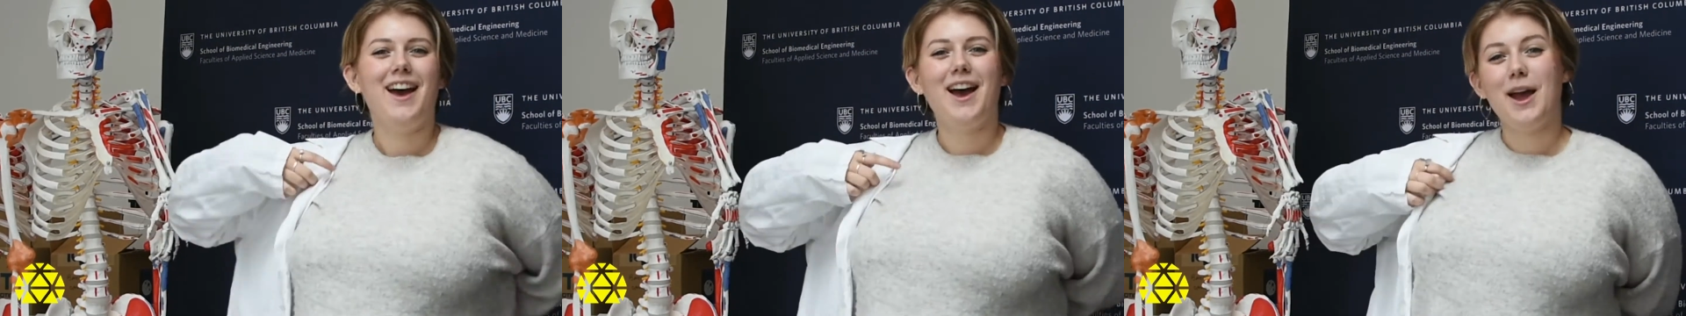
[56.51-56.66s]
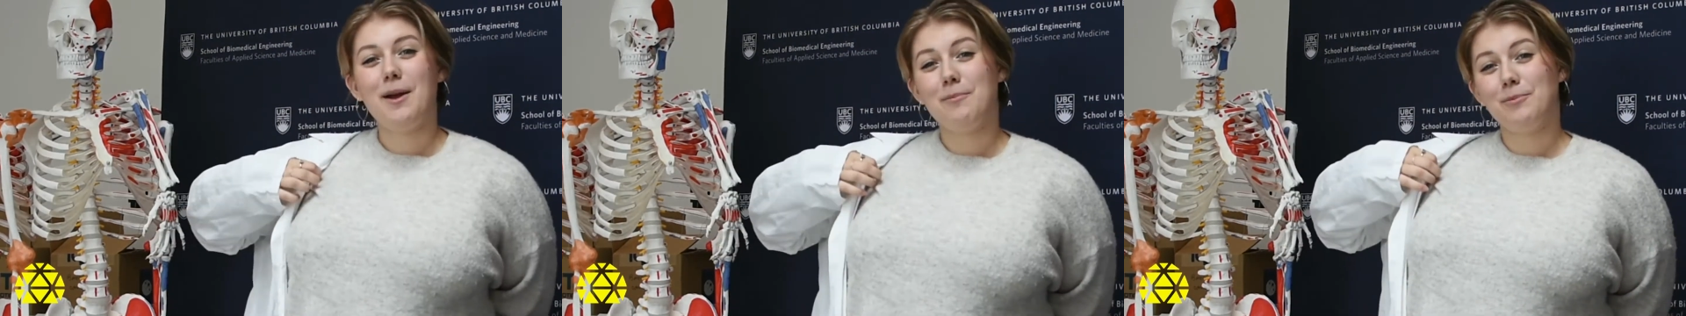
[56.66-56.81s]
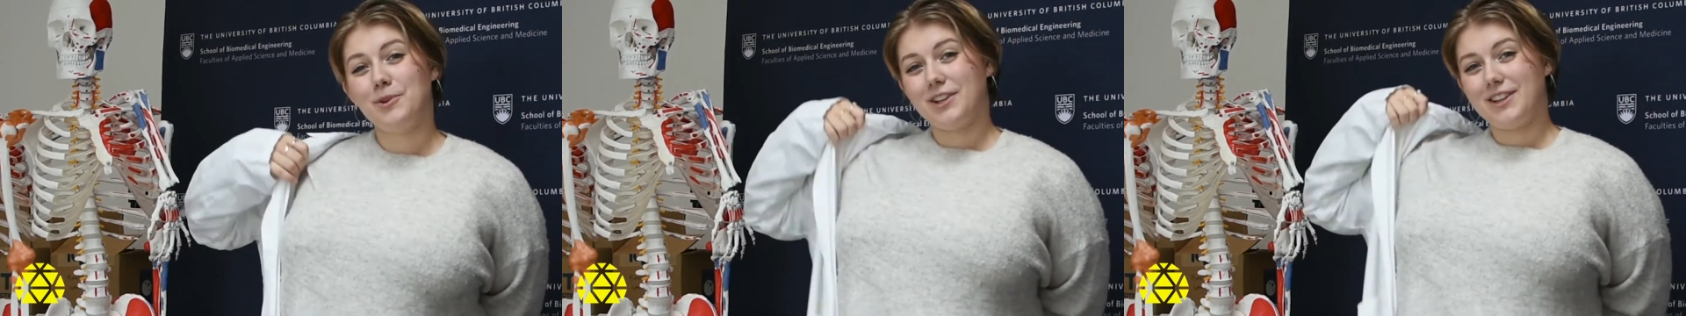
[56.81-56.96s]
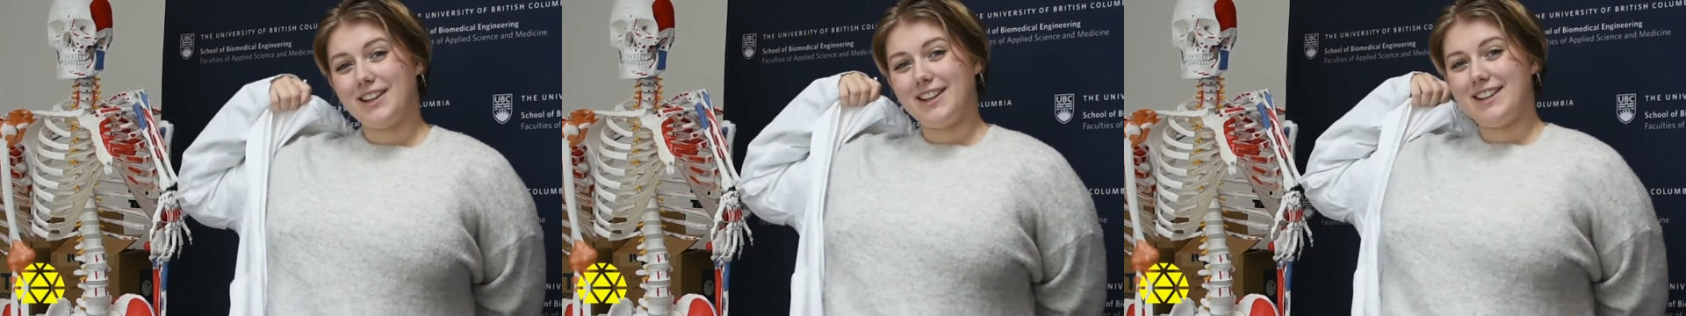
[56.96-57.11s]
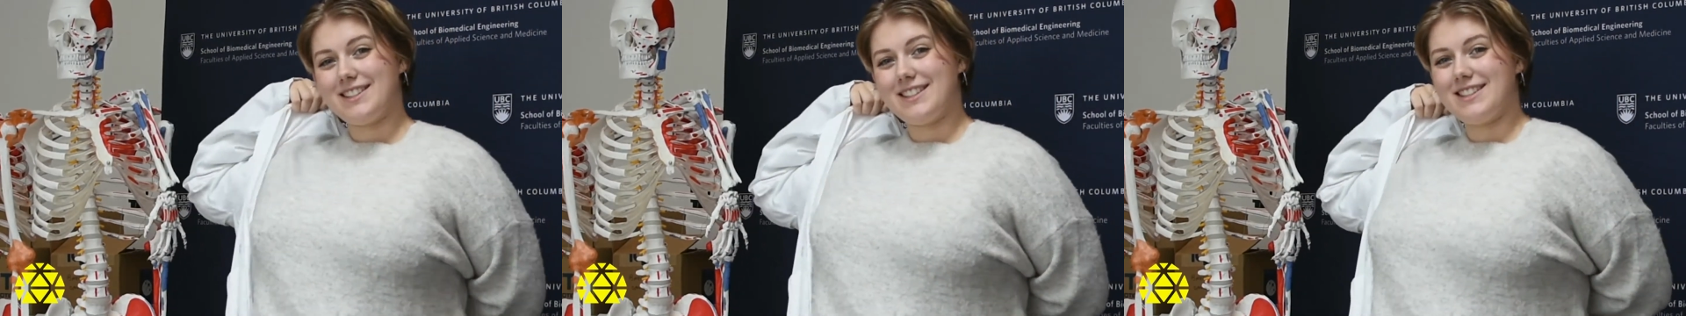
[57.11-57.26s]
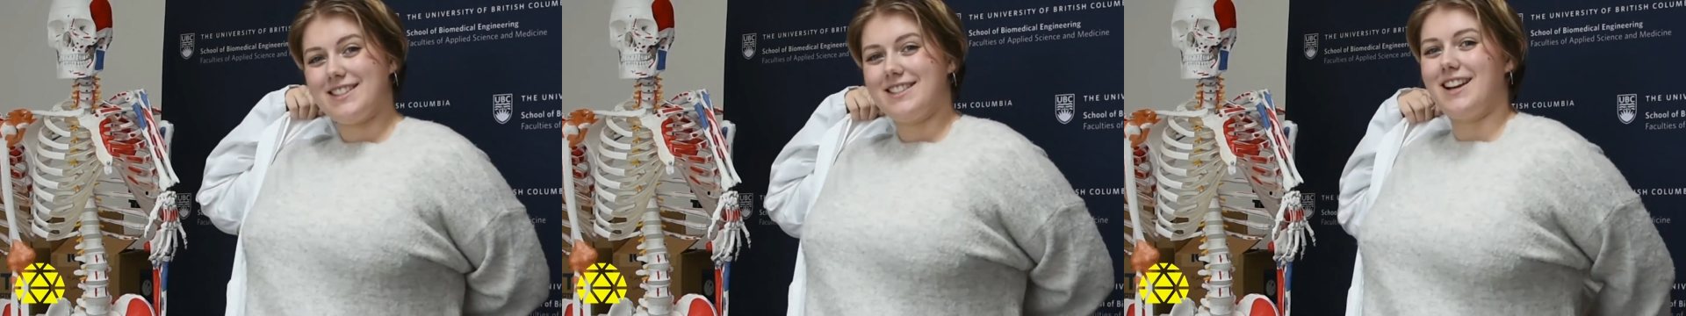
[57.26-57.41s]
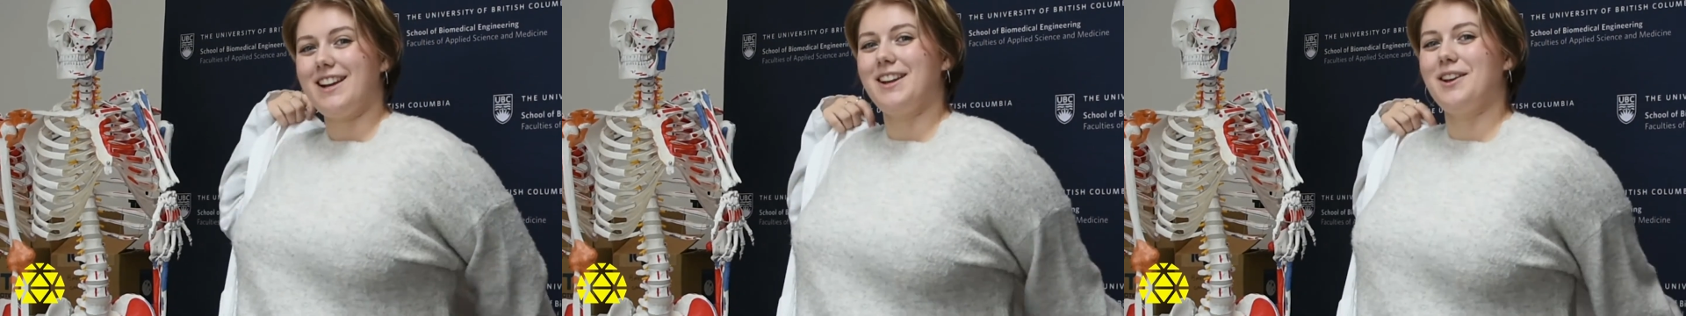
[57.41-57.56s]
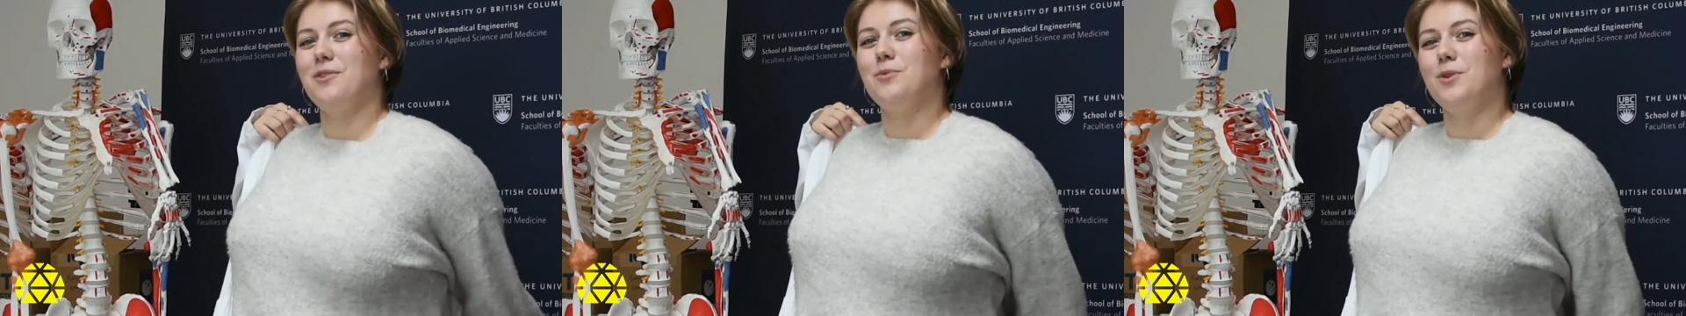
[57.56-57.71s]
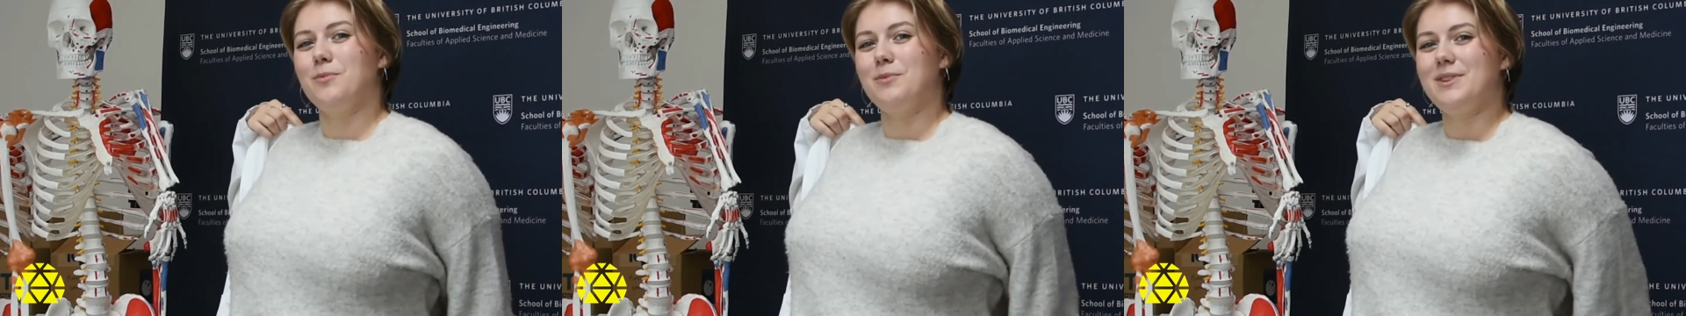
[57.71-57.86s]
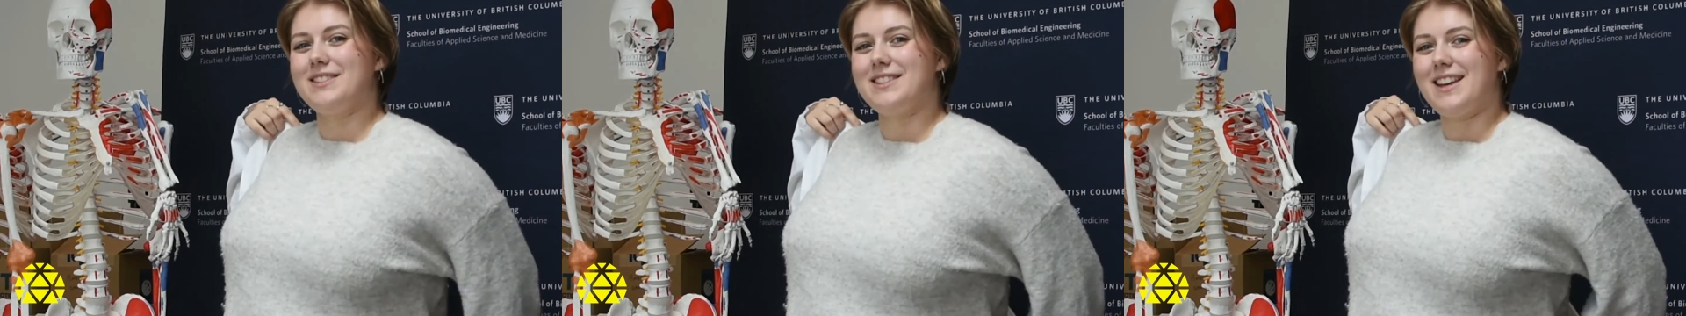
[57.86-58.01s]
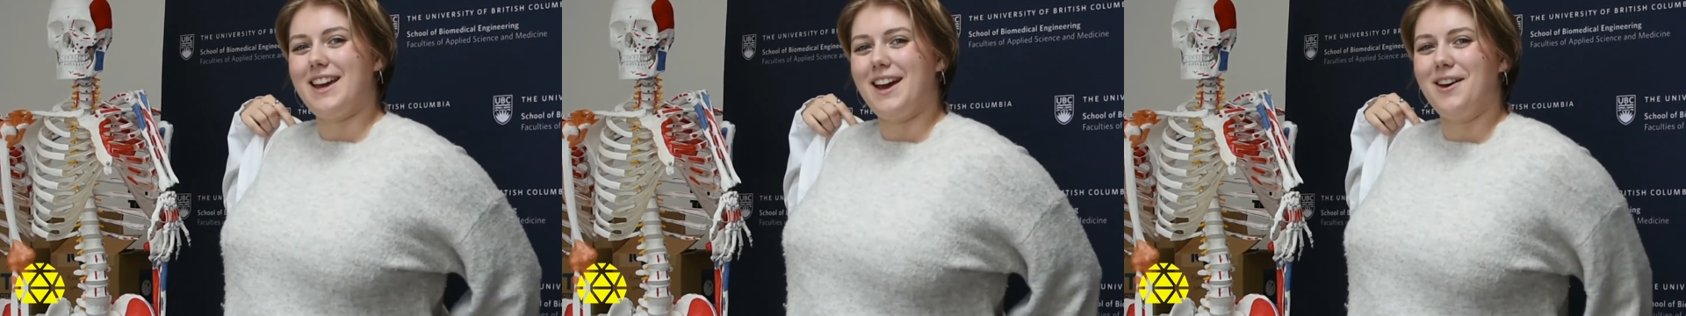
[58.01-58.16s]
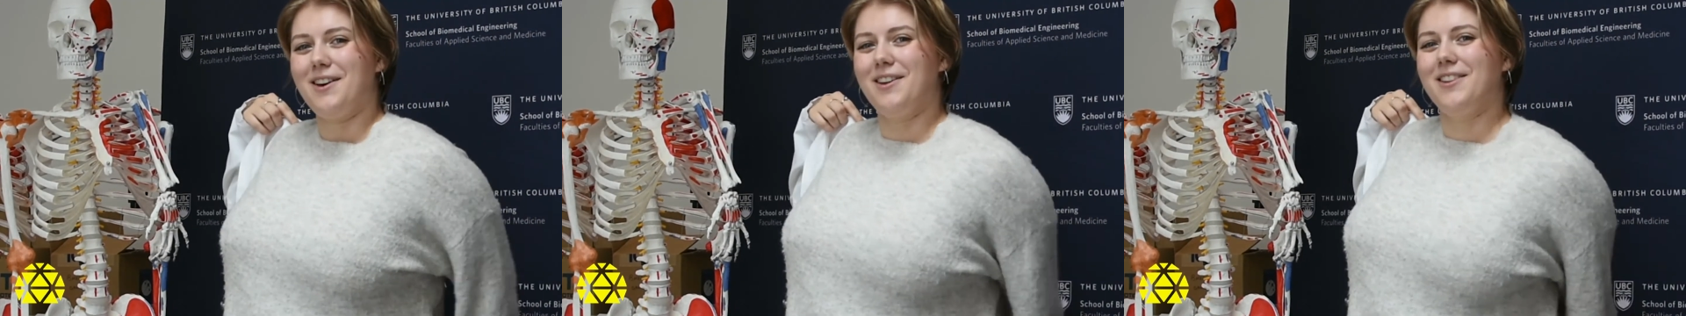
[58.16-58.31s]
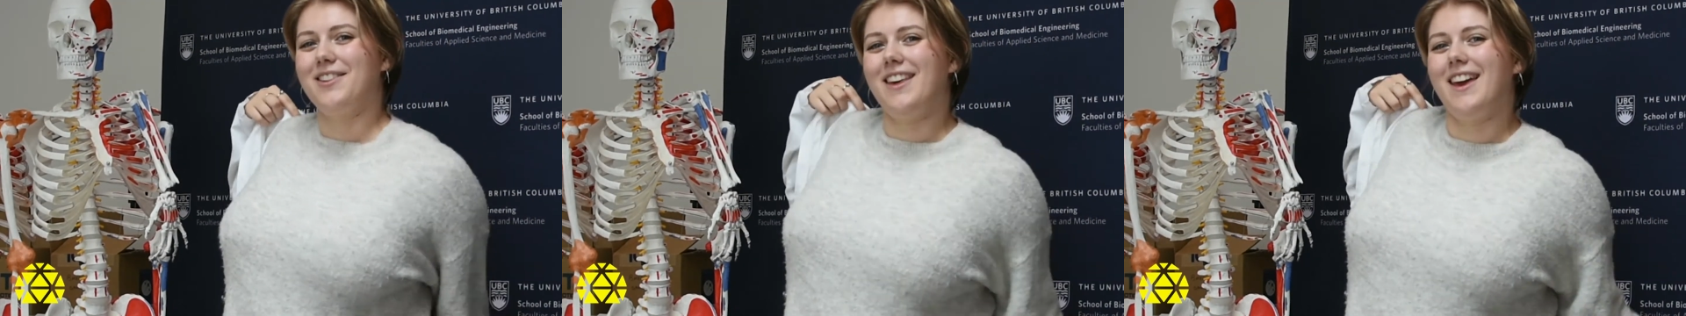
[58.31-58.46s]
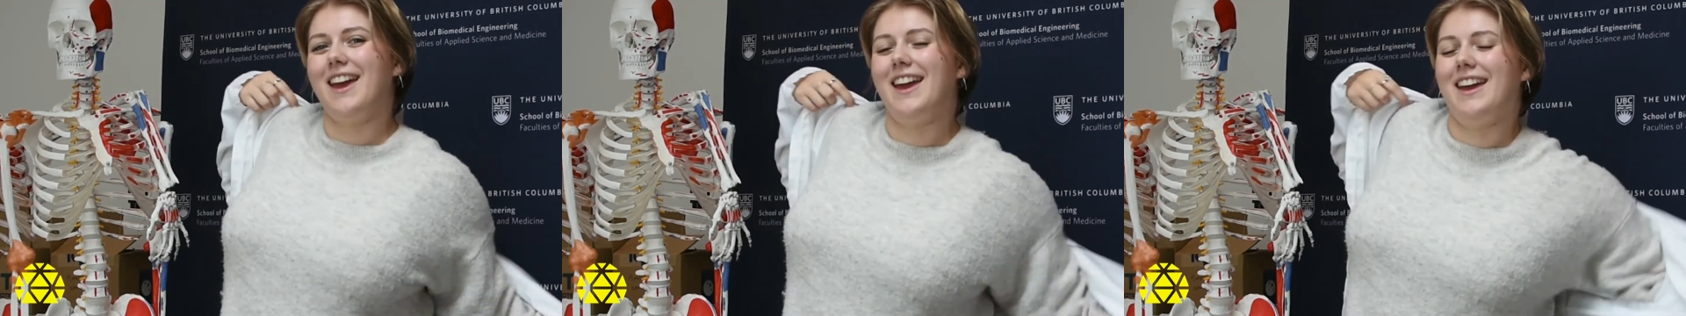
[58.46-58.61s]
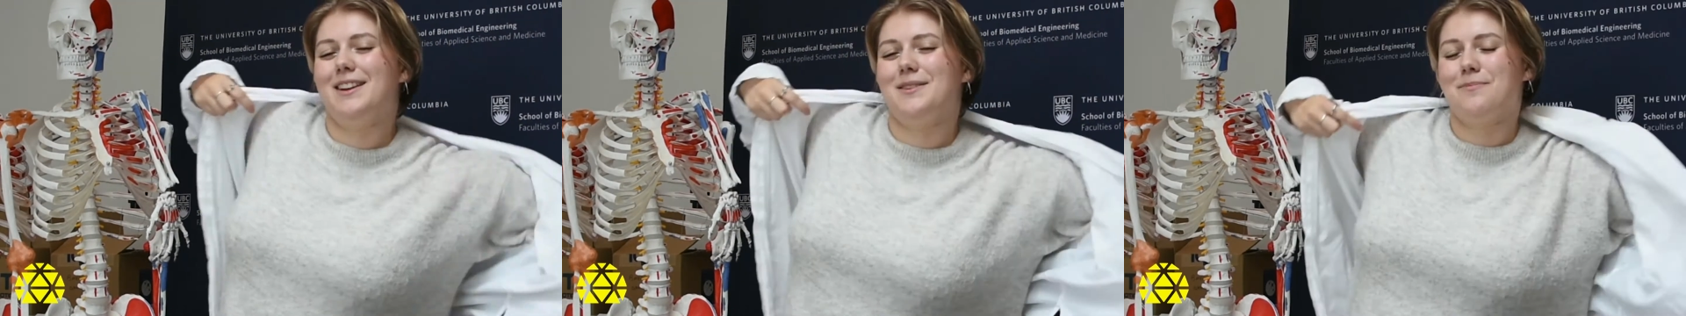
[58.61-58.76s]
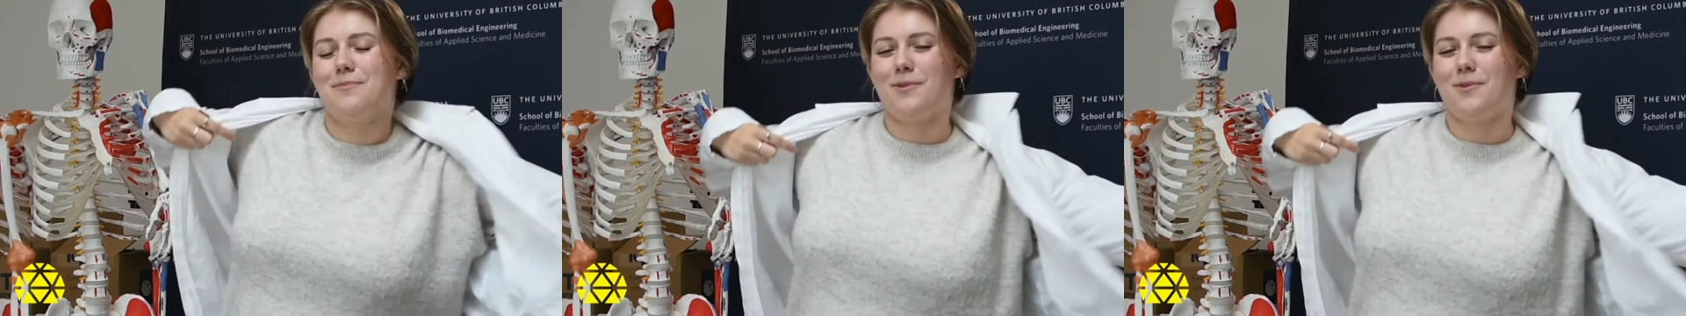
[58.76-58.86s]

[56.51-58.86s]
I'm looking to study women's health and